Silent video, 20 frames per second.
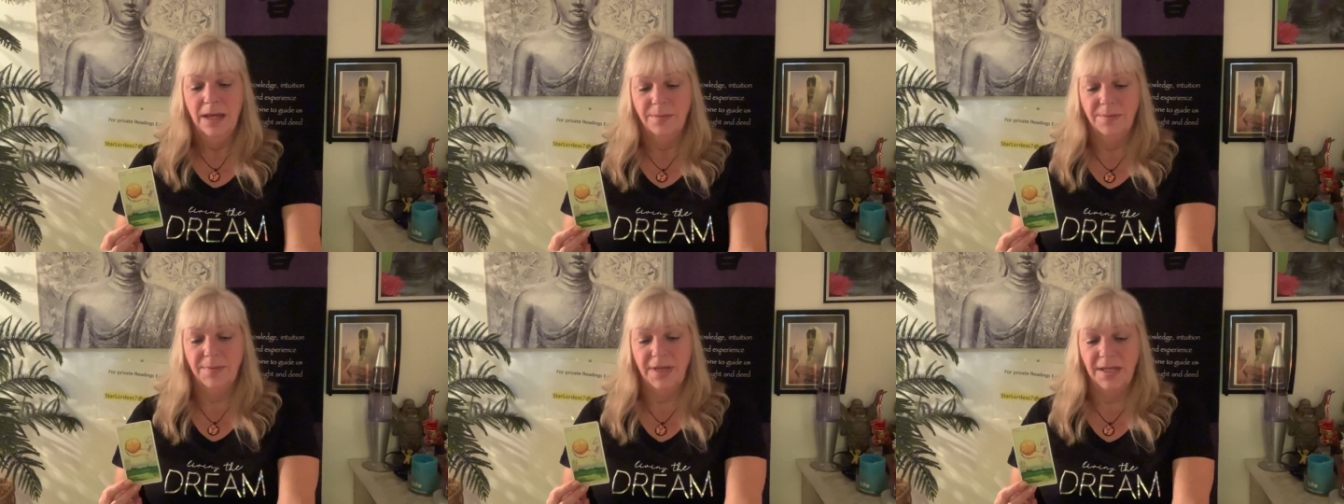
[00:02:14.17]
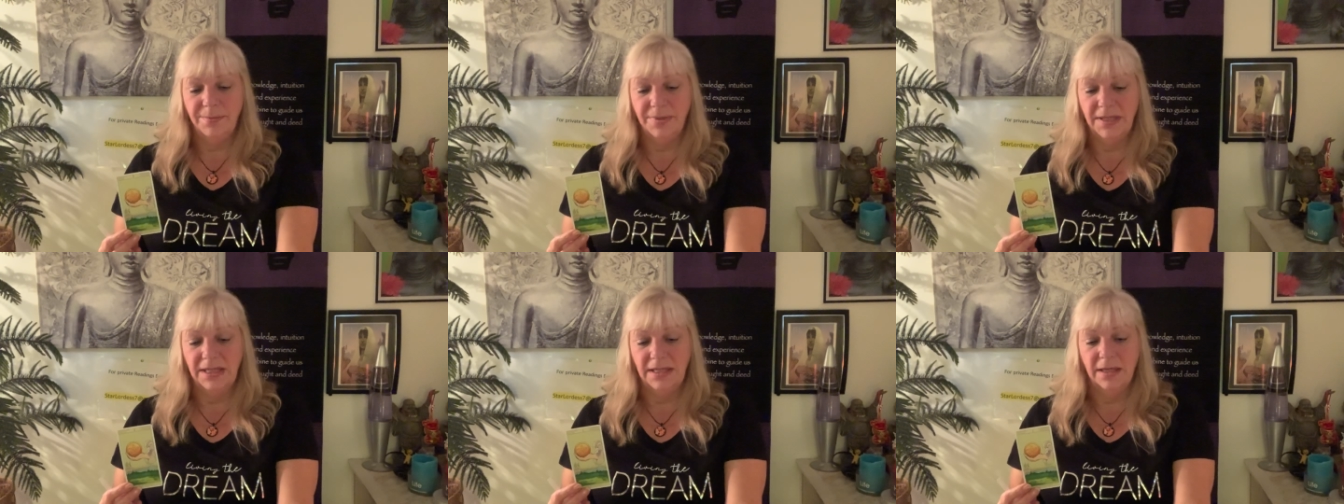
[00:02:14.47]

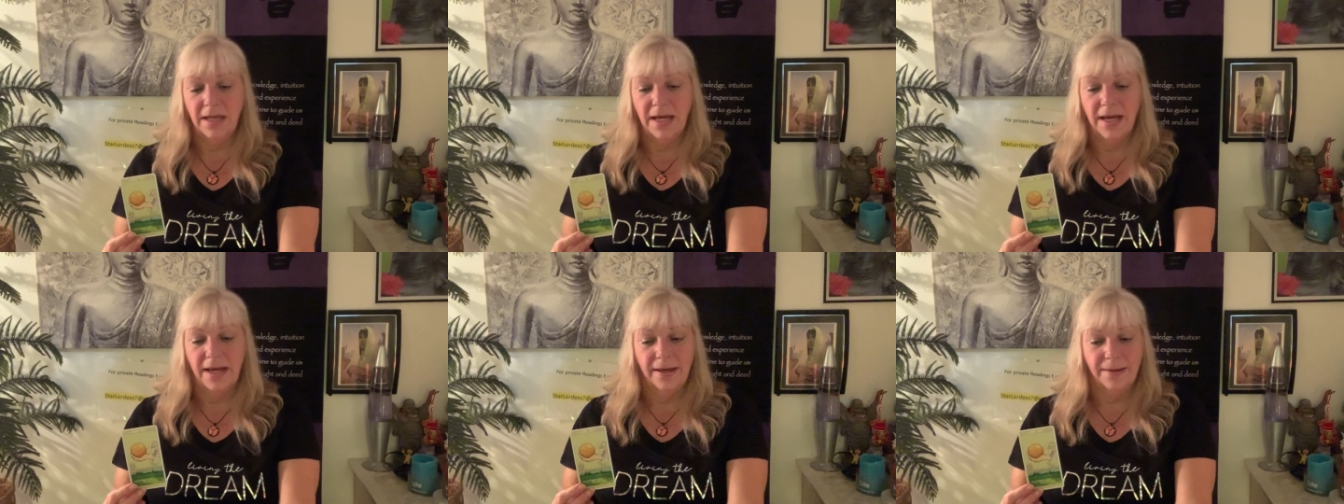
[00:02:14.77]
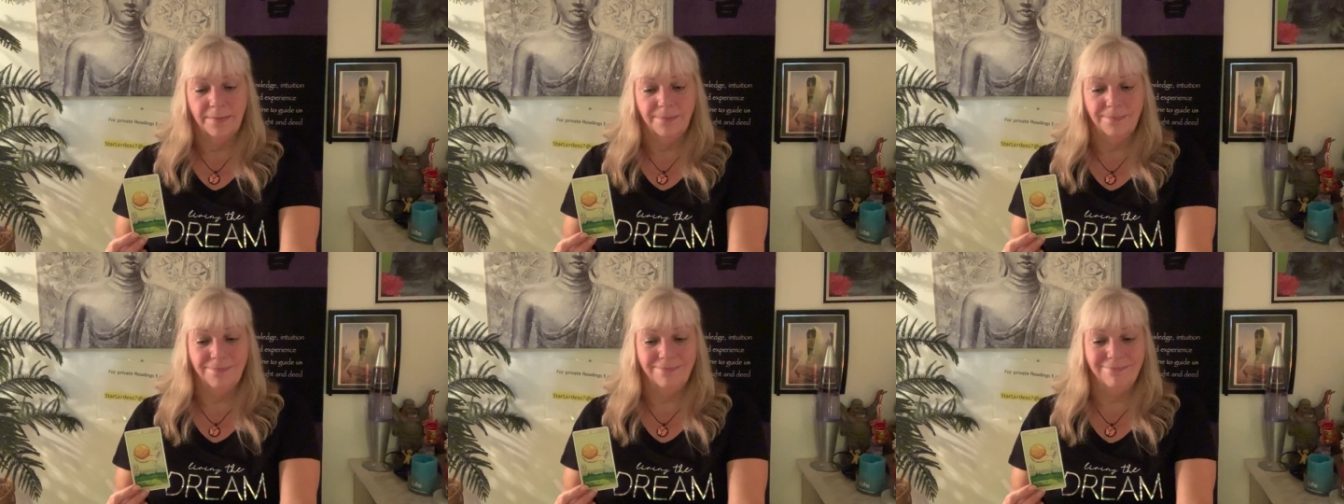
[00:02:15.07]
maybe
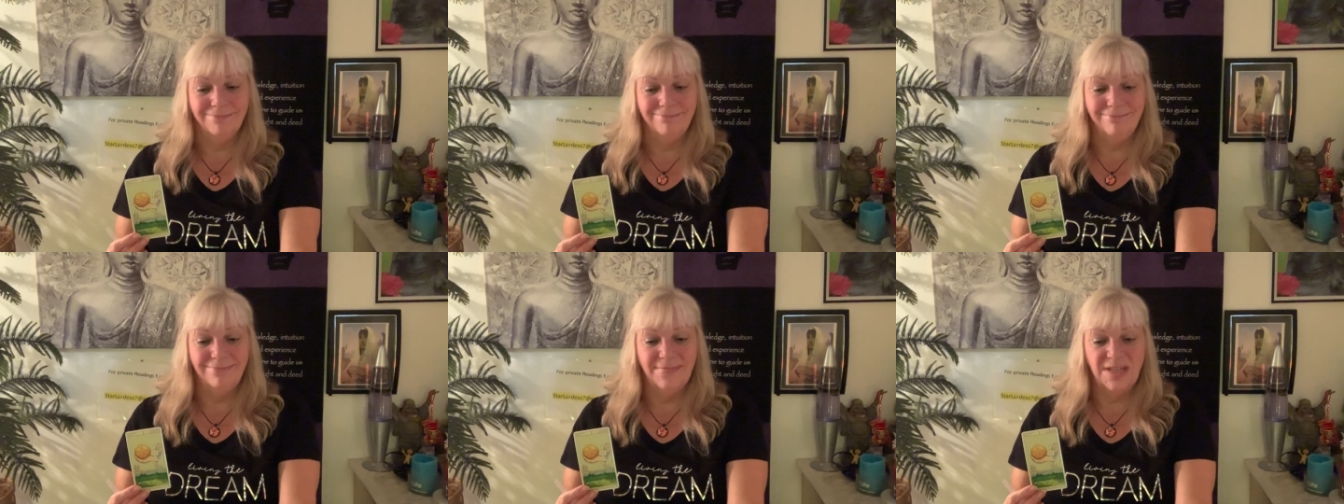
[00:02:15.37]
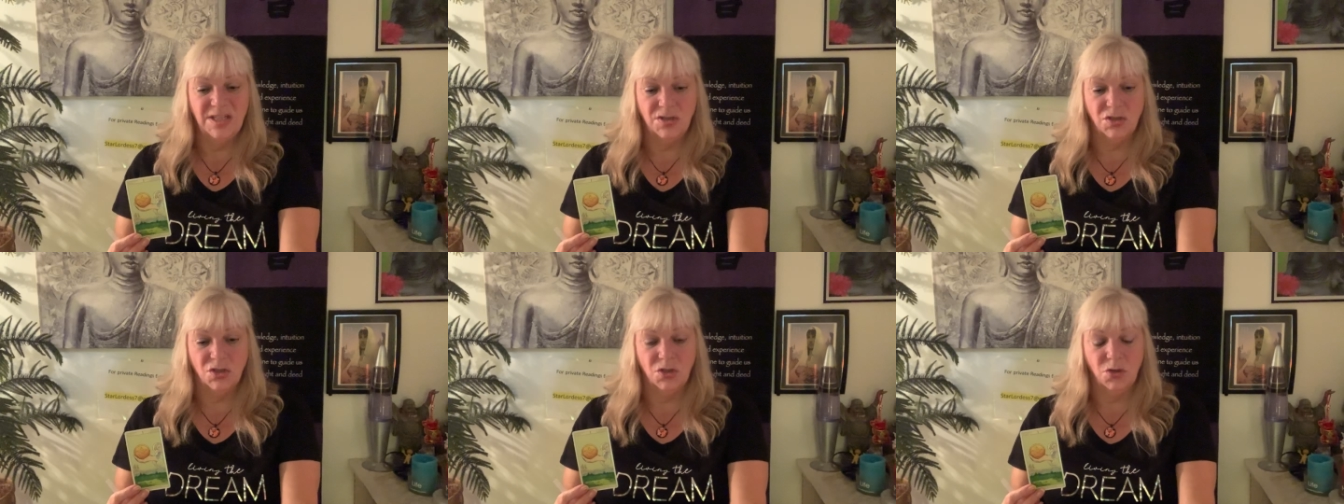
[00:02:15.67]
um,
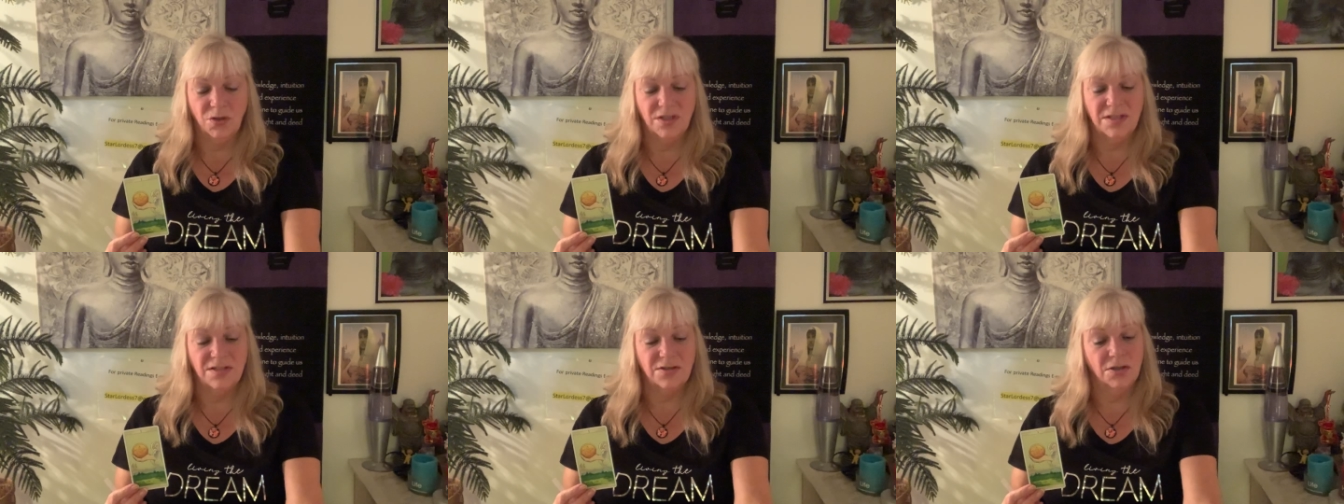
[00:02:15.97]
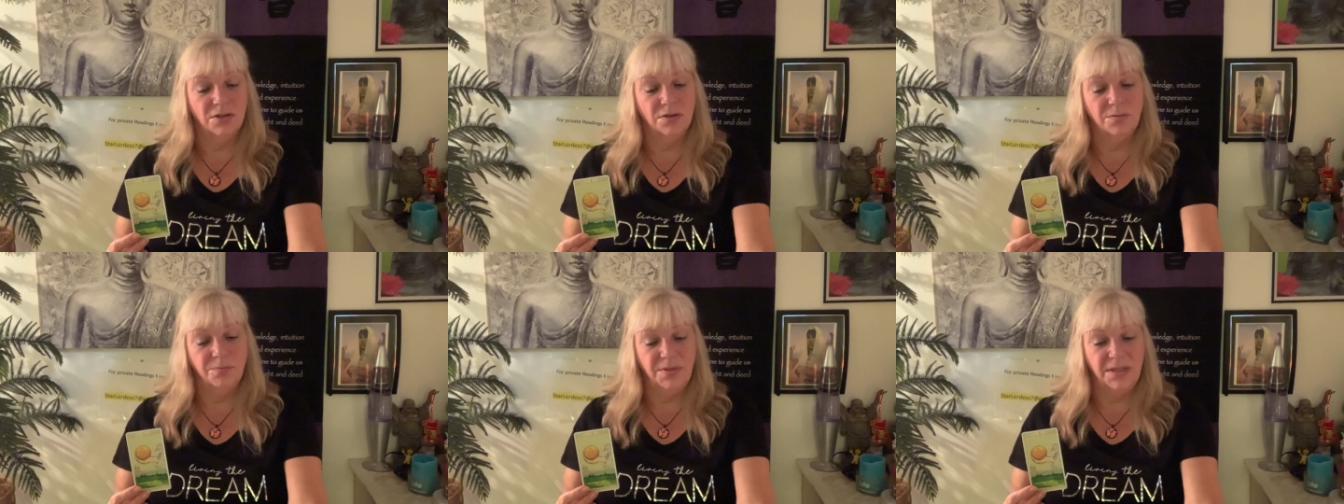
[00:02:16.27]
this choice
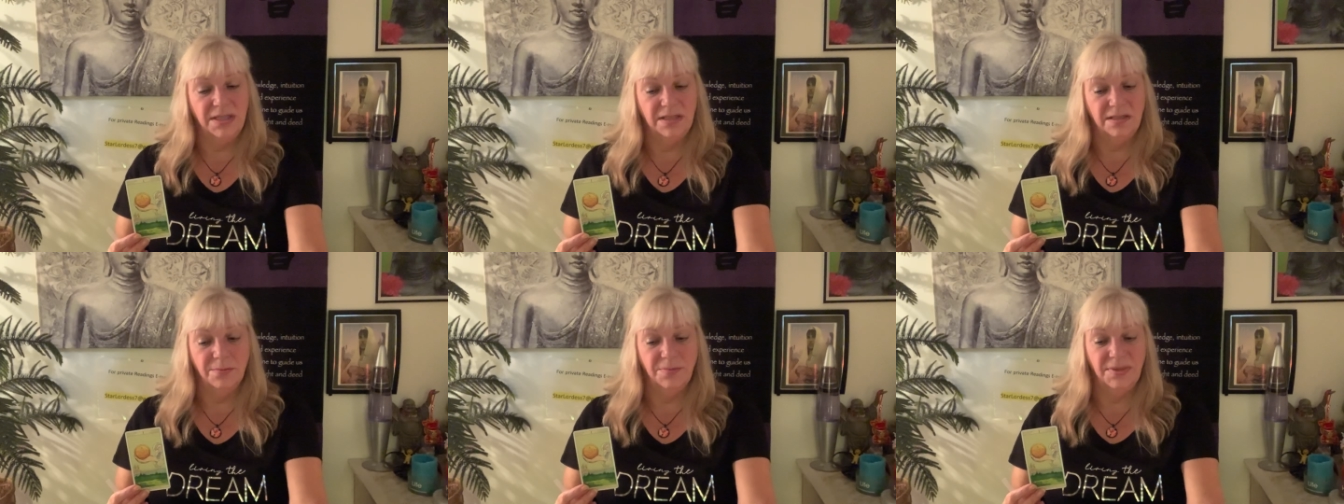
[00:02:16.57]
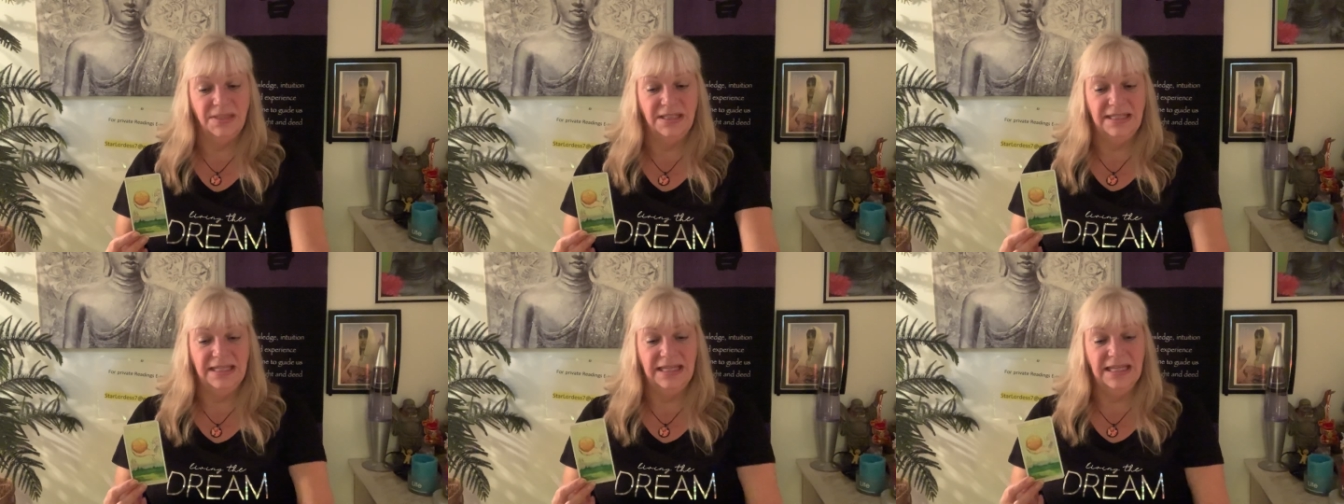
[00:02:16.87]
could be the
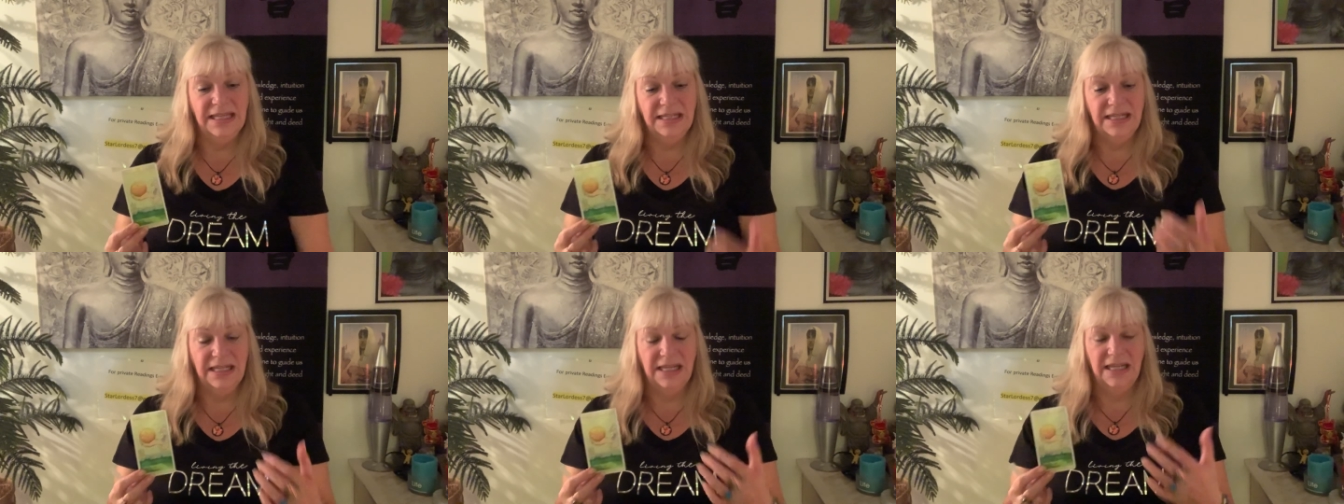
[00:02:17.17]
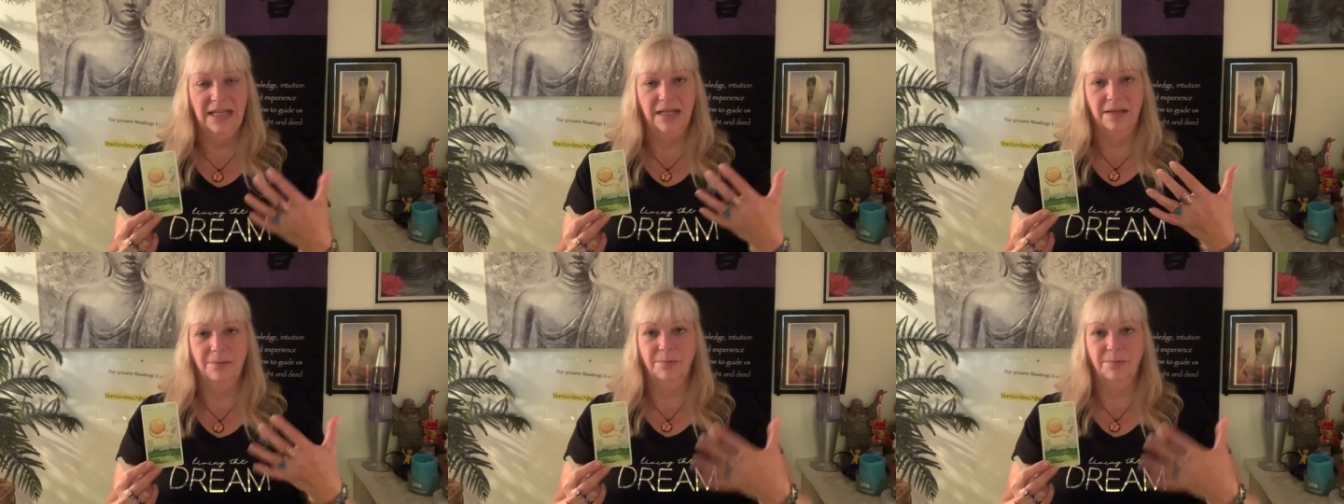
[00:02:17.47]
beginning